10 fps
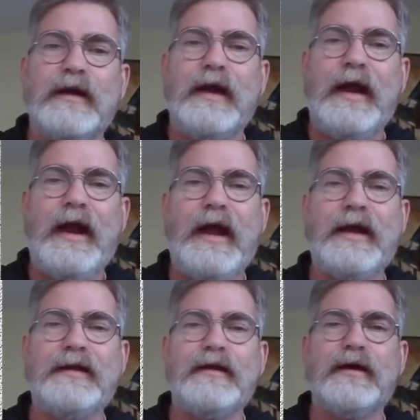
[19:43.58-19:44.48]

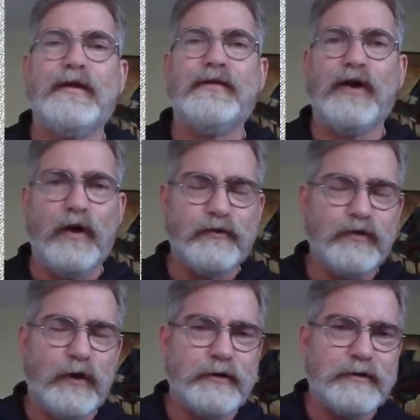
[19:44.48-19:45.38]
and they're
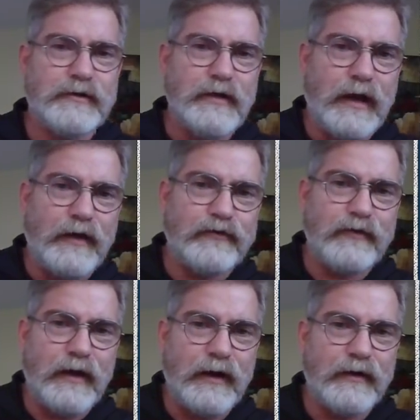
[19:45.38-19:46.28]
also in uh,
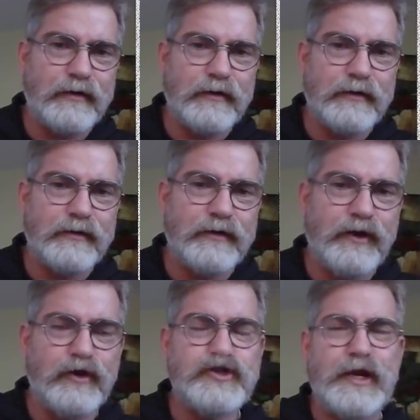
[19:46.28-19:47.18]
uh,
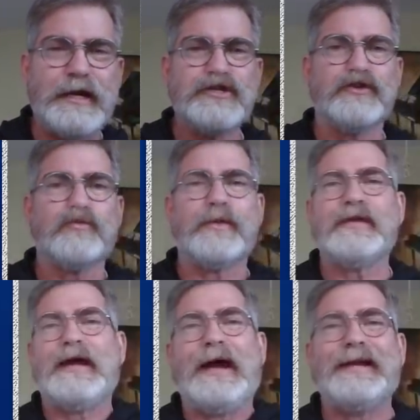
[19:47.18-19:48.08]
negotiations with the
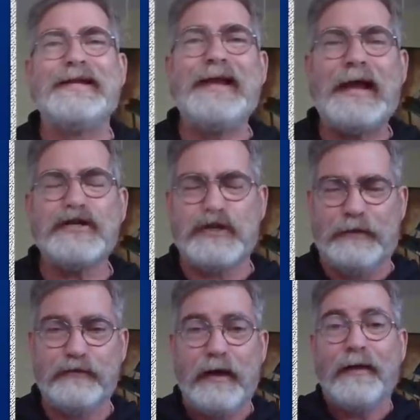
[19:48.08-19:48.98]
United
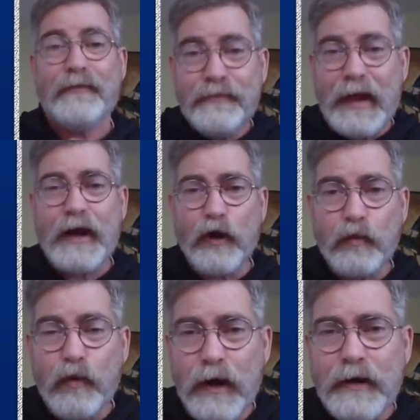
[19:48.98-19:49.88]
Nations. They are
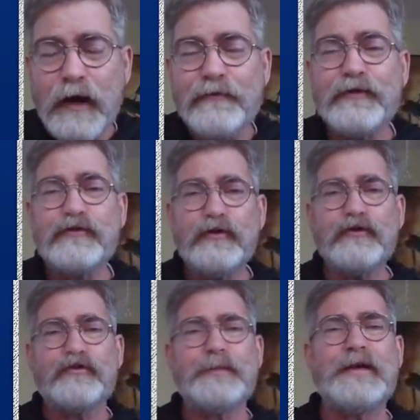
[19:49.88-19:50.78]
one of the two
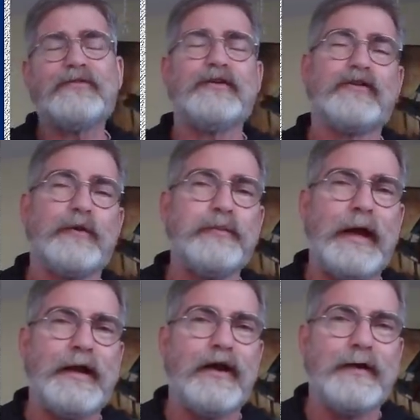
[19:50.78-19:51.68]
species that are
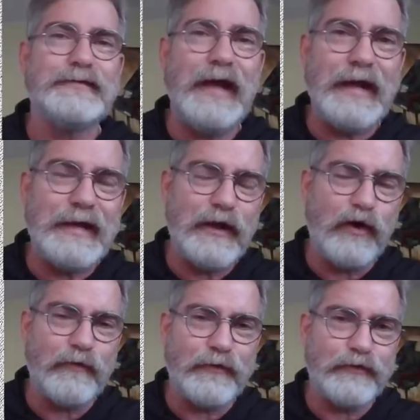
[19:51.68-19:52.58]
planning on taking
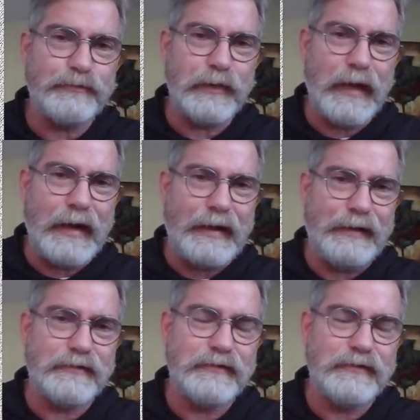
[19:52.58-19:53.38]
over this planet